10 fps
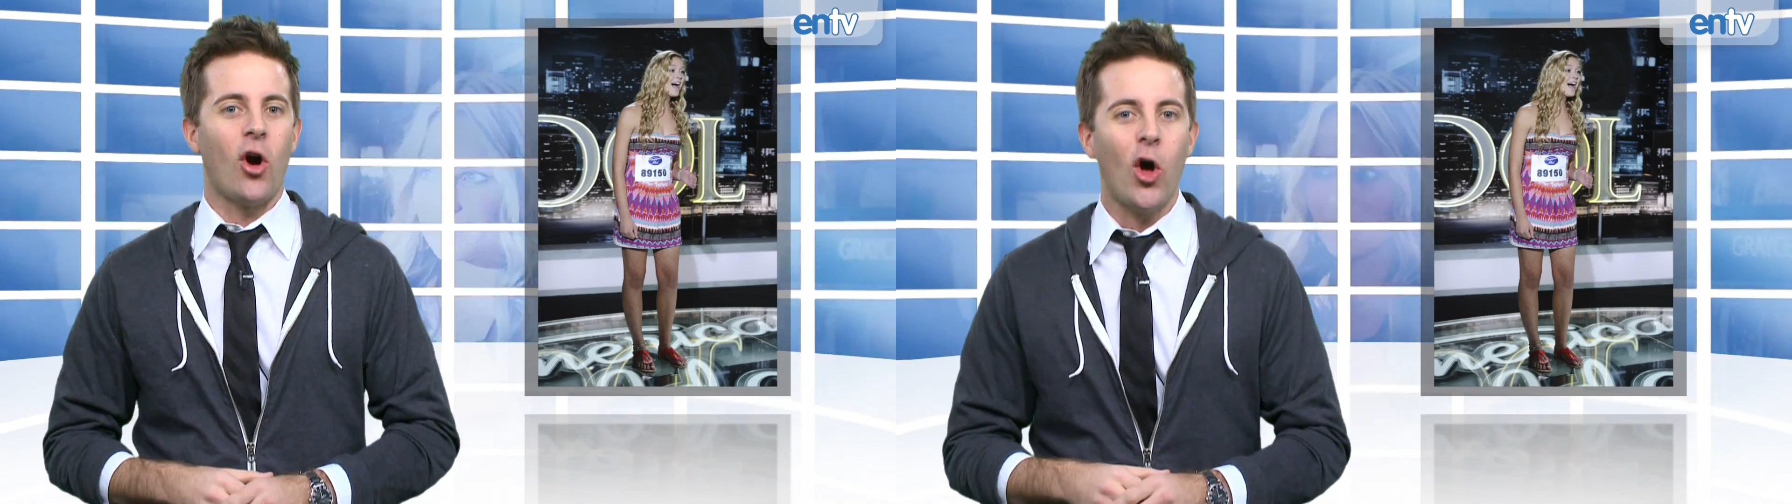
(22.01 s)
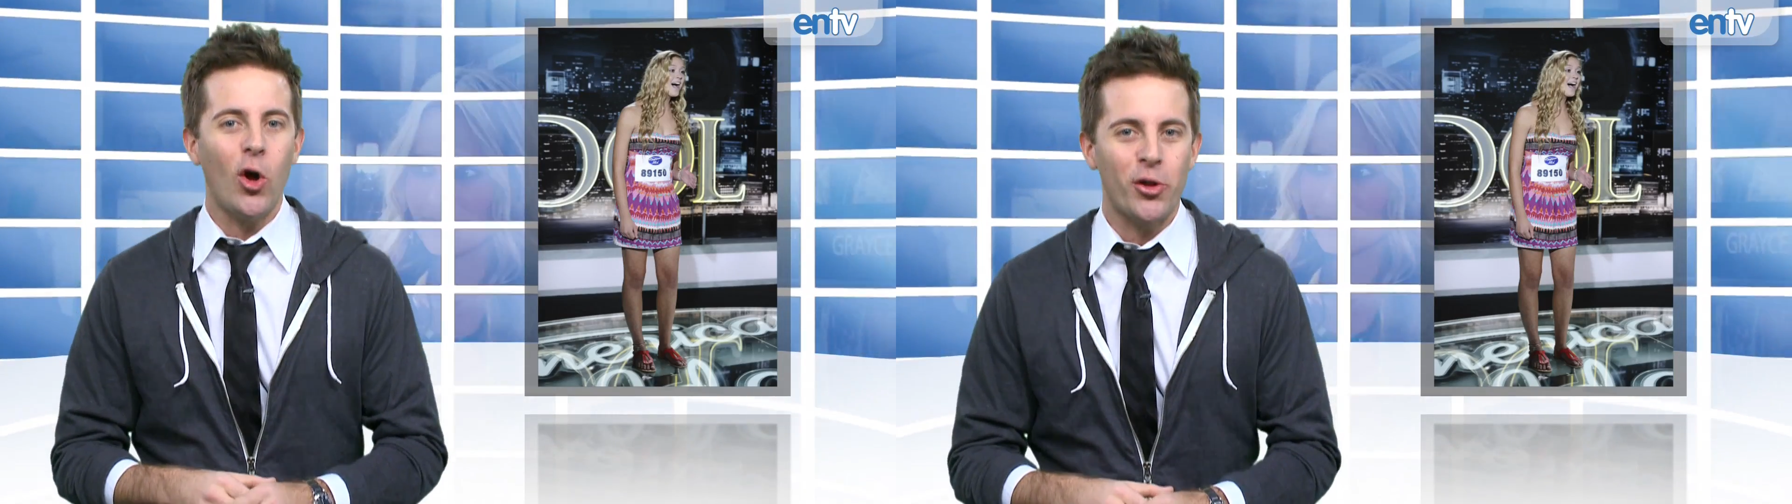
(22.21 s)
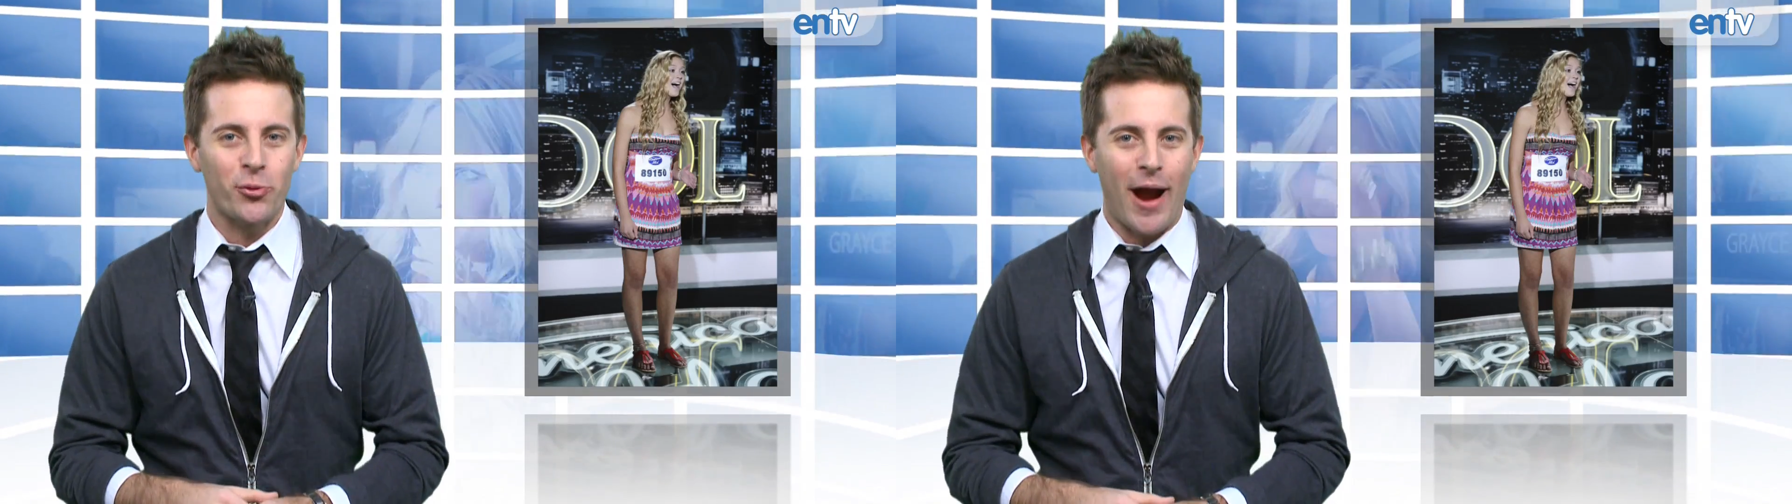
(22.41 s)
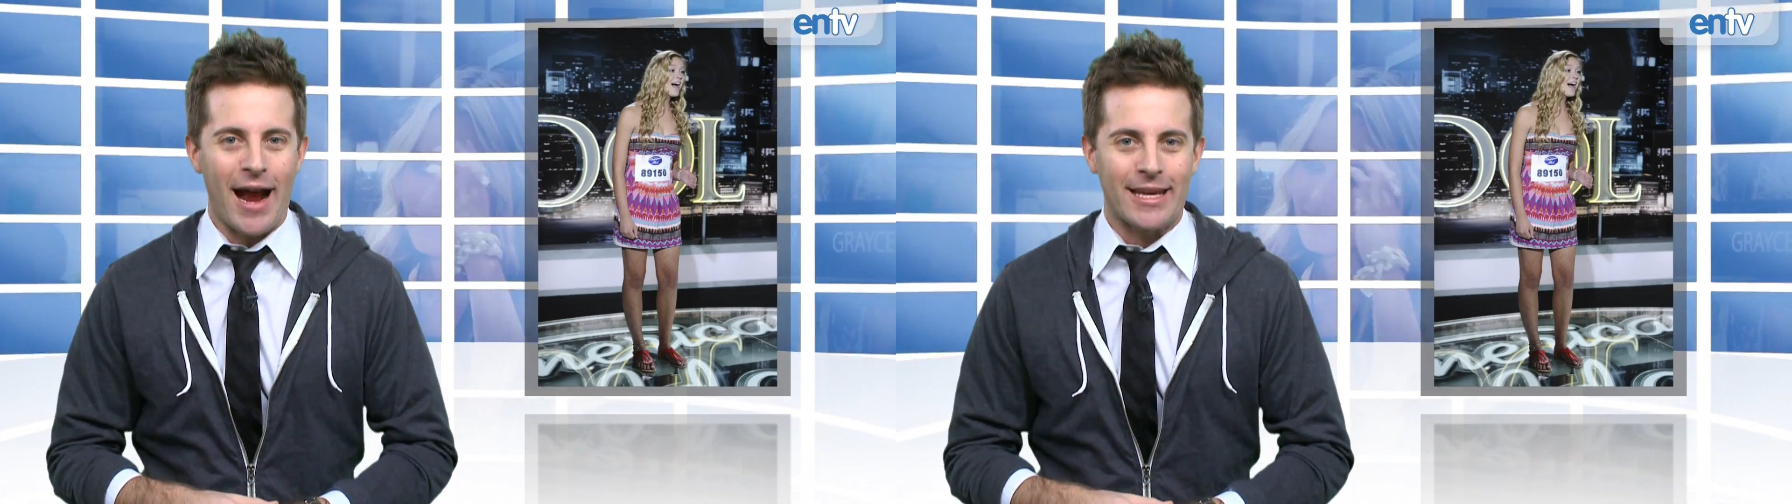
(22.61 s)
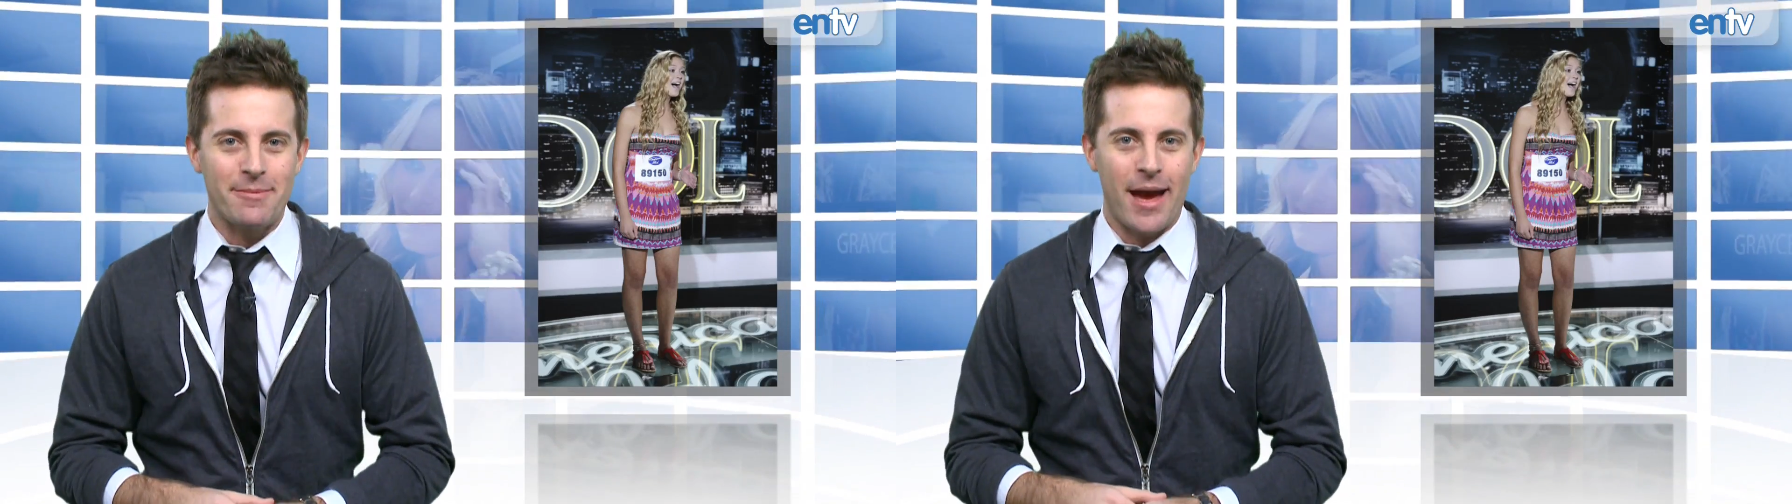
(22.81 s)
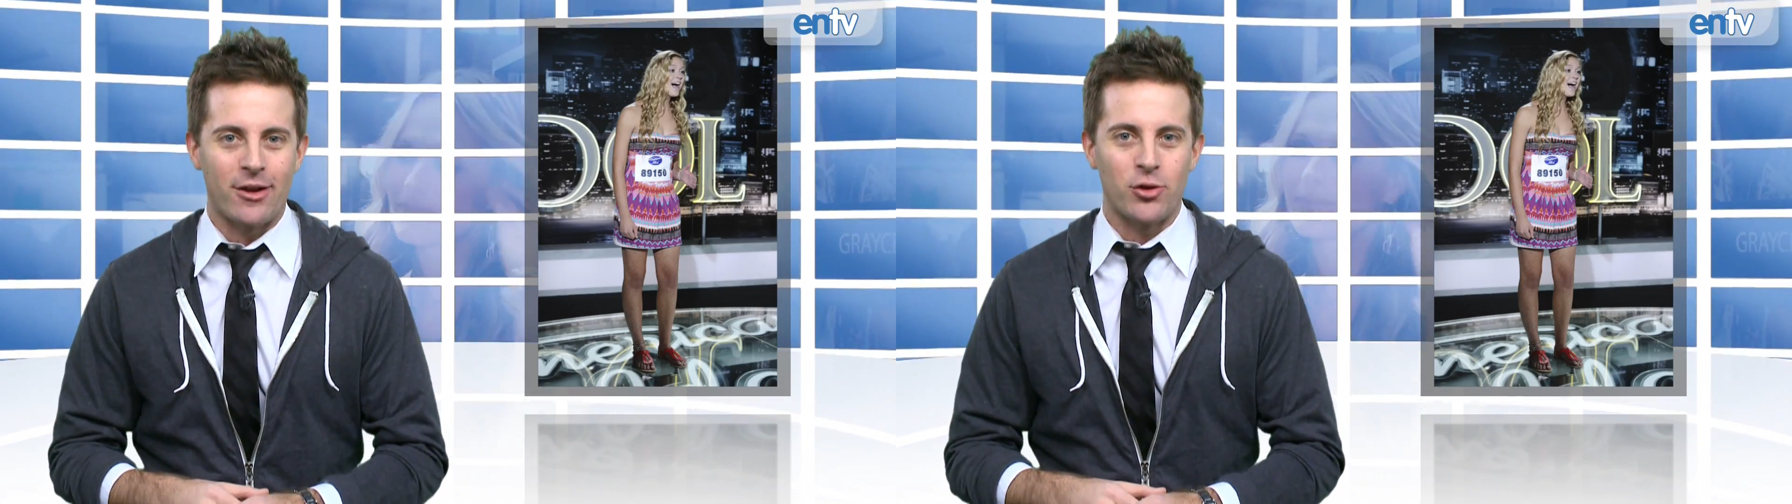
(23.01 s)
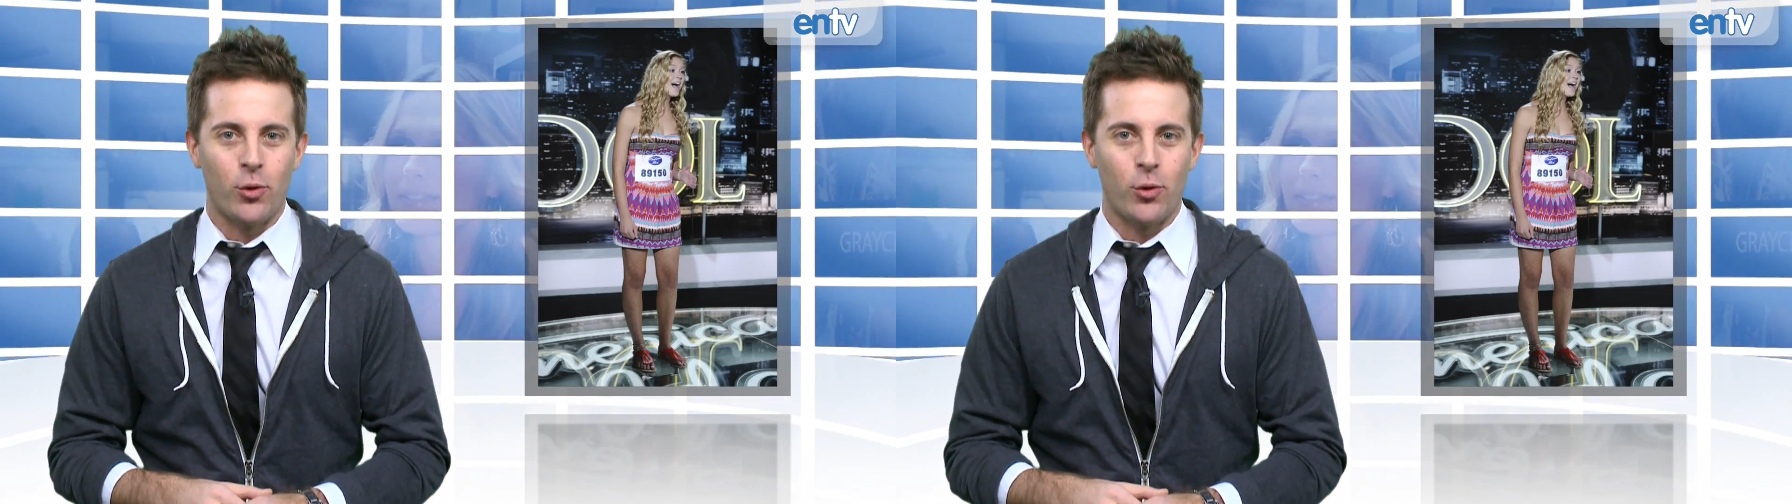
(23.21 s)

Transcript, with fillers: all the Rocky Mountain